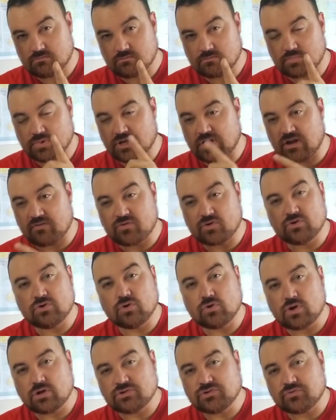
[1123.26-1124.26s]
But I've heard
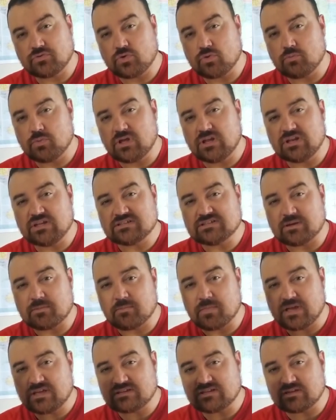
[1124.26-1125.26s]
No Country for Old Men is an
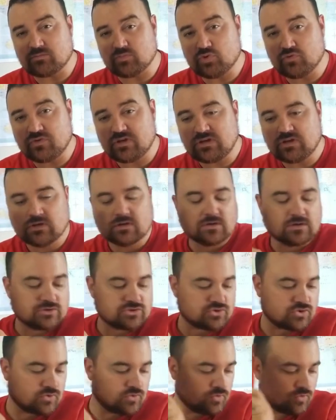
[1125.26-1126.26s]
amazing movie.
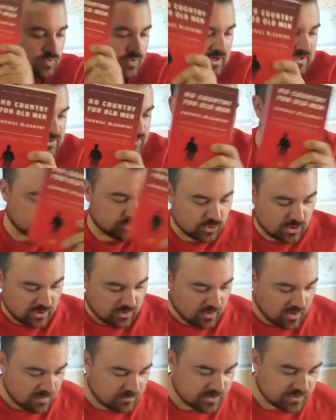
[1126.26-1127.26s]
So when I saw the book, I
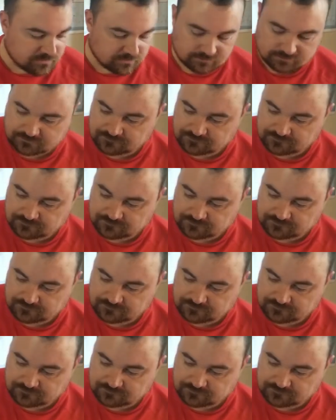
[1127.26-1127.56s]
grabbed it.